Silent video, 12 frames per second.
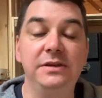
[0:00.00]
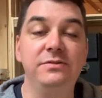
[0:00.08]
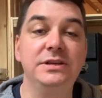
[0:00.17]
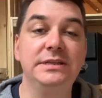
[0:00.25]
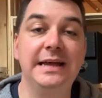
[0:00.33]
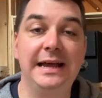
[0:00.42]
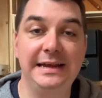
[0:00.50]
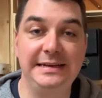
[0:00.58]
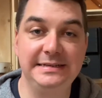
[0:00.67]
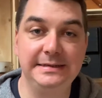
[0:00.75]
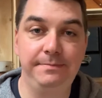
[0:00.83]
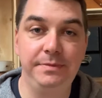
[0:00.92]
you
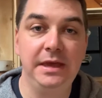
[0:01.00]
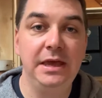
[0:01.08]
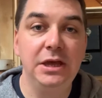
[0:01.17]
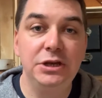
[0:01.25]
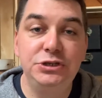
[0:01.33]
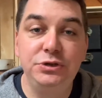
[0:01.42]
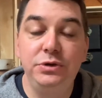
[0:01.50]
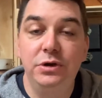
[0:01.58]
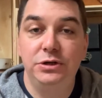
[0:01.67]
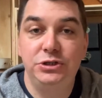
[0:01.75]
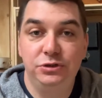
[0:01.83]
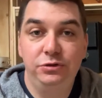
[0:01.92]
designed? Do
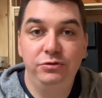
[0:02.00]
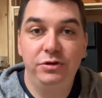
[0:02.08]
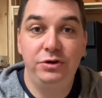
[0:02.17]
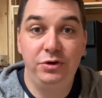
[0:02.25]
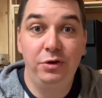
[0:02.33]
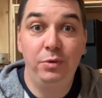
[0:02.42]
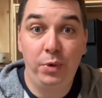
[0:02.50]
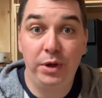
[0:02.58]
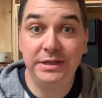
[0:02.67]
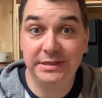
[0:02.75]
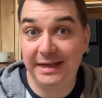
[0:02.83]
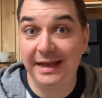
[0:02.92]
your children know what a
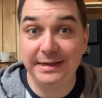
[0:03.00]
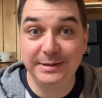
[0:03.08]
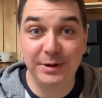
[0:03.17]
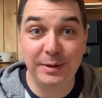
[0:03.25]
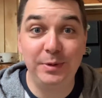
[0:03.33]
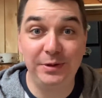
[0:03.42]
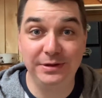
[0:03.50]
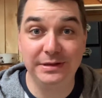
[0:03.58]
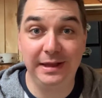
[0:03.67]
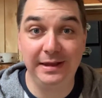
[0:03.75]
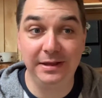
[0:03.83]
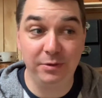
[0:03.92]
skyscraper looks
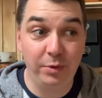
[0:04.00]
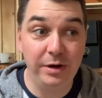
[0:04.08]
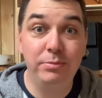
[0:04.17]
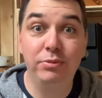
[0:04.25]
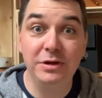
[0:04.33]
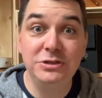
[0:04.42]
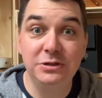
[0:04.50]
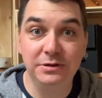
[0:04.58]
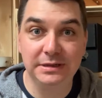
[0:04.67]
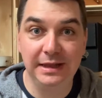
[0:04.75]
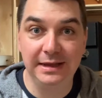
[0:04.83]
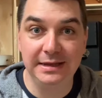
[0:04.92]
like, what a bridge
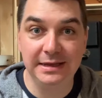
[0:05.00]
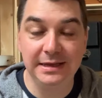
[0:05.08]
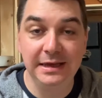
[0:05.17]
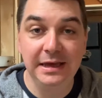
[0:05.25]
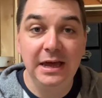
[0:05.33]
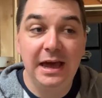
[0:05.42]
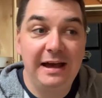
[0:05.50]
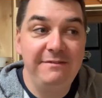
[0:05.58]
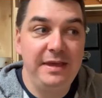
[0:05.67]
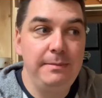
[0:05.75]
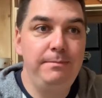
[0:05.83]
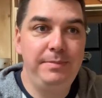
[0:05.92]
looks like? Have
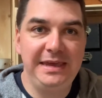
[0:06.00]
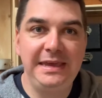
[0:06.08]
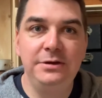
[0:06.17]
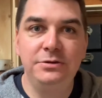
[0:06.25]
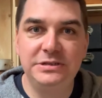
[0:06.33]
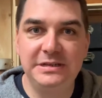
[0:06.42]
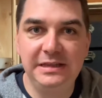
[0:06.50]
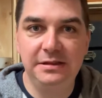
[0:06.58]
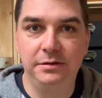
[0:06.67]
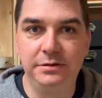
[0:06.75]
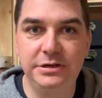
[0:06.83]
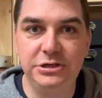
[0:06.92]
they been underneath the
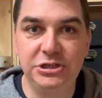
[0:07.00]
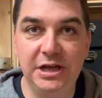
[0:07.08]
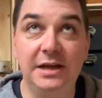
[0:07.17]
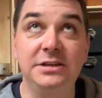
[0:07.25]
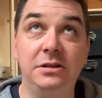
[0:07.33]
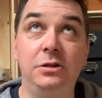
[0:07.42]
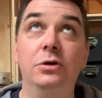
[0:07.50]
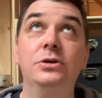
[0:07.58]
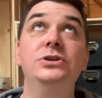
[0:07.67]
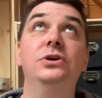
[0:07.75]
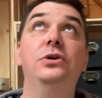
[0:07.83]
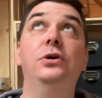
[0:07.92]
London Shard and
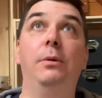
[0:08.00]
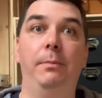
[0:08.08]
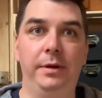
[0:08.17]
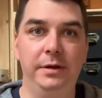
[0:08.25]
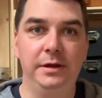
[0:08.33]
looked up?